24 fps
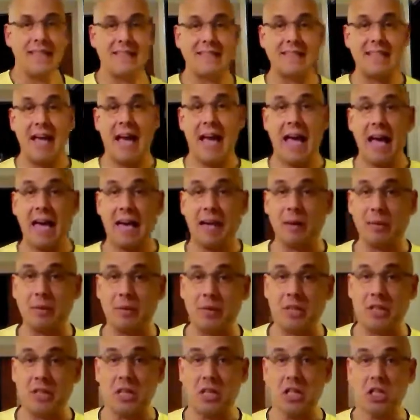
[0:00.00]
It's
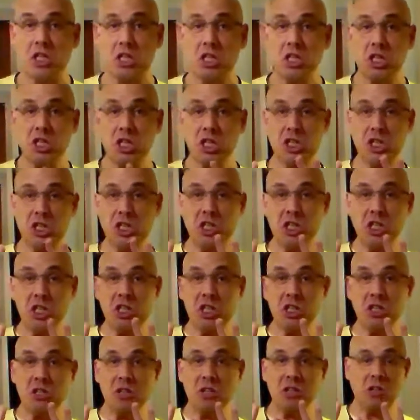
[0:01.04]
time to
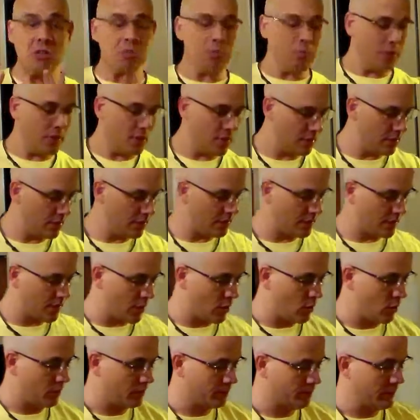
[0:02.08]
cook it up. Let's
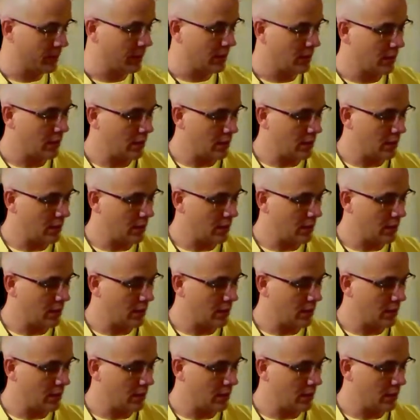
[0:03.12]
go.